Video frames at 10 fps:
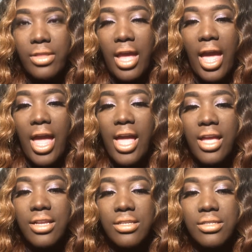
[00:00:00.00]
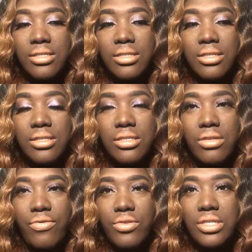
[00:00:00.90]
and to
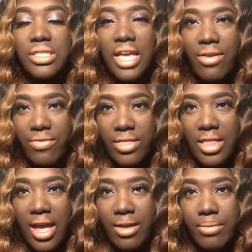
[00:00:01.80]
feel safe in that.